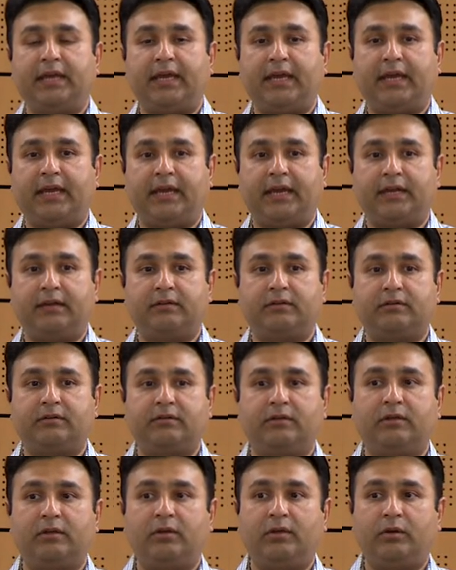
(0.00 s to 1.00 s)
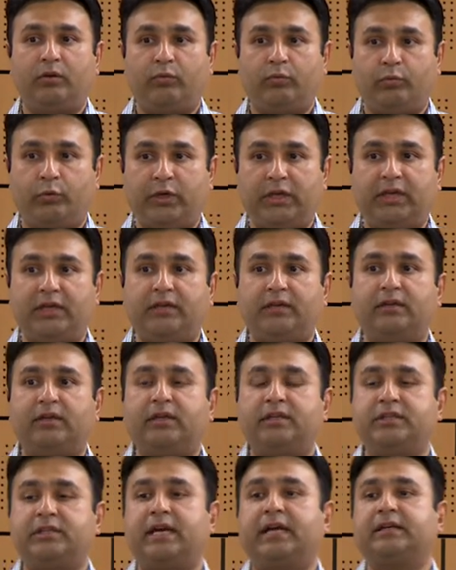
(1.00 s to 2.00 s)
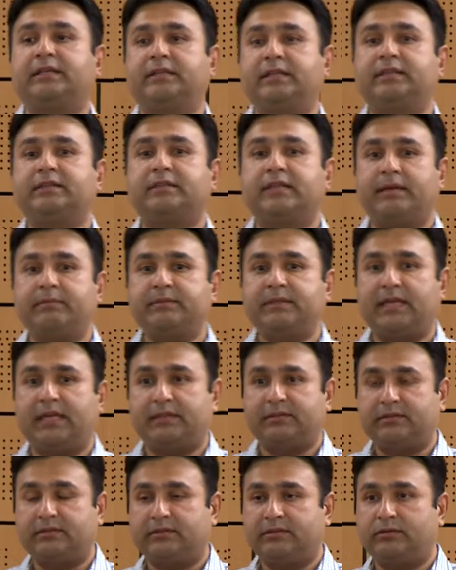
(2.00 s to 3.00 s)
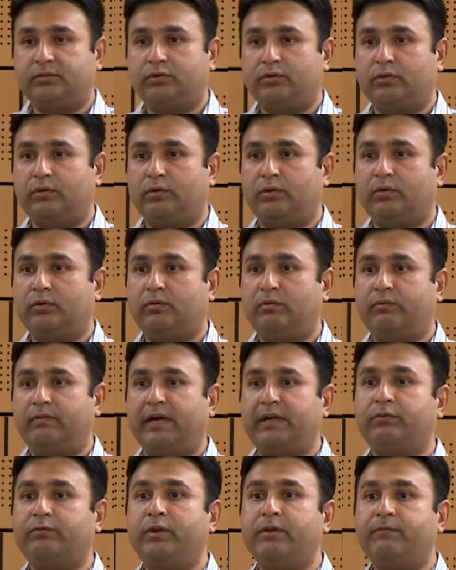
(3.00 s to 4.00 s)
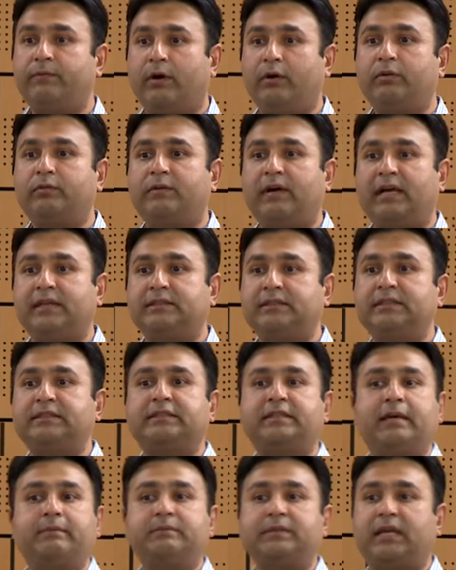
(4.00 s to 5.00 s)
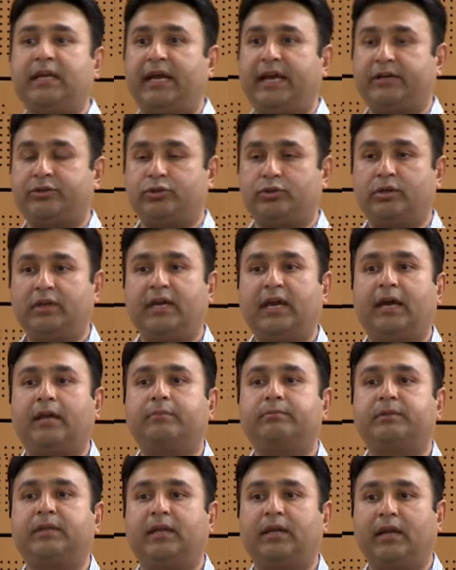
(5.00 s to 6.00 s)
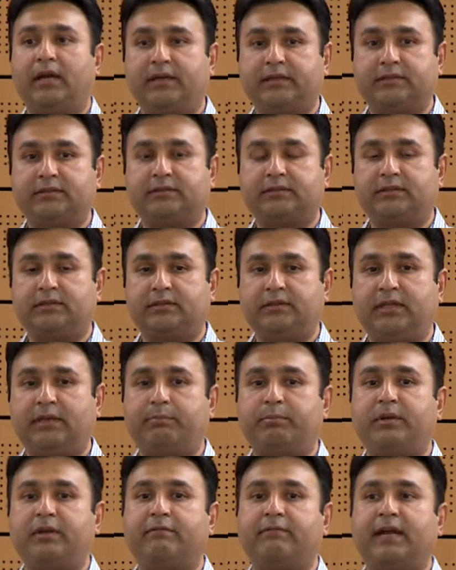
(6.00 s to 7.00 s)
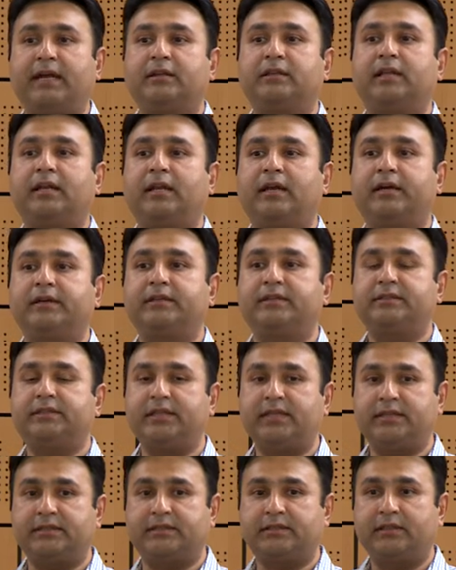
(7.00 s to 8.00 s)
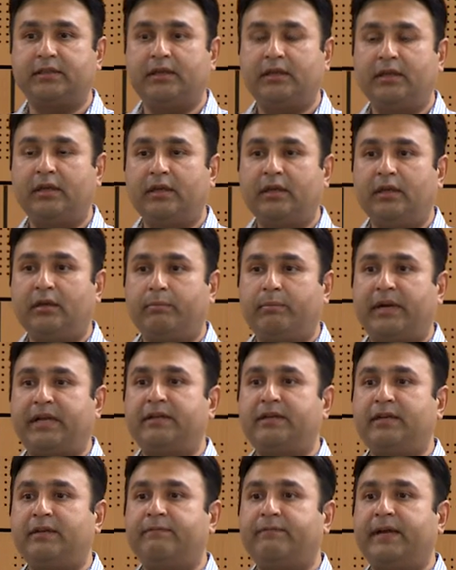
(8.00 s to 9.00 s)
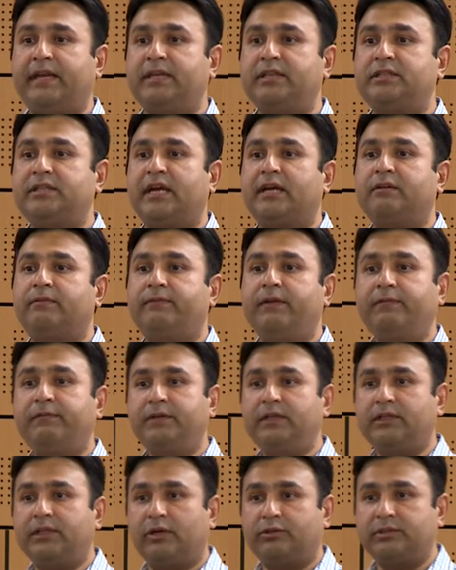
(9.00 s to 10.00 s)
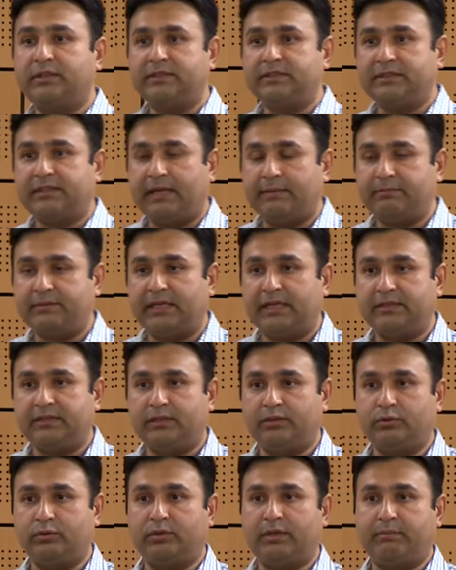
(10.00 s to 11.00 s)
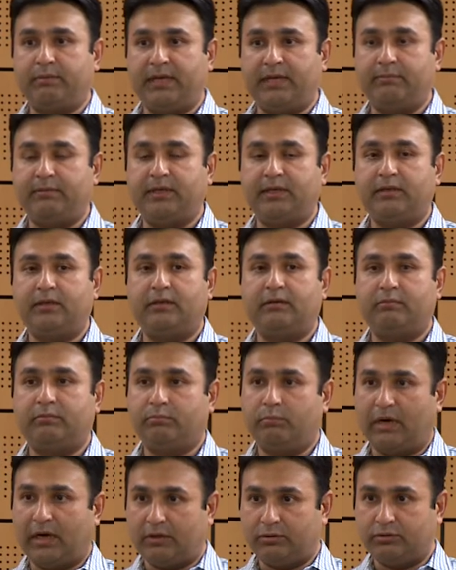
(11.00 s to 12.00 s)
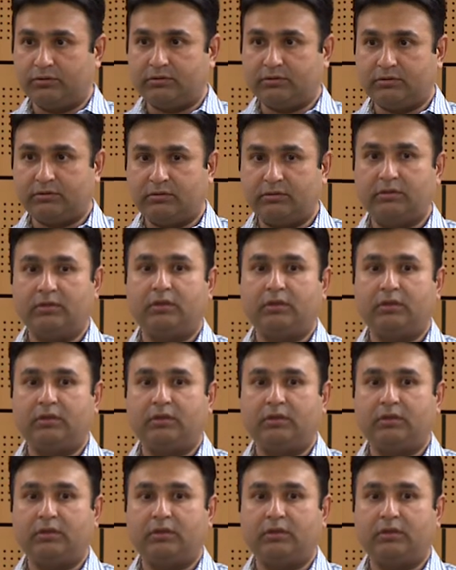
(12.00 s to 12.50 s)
And we inject these stem cells. So what we found was these stem cells actually help the lungs. They prevent the lung disease. But if I inject 50,000 stem cells into the baby mouse,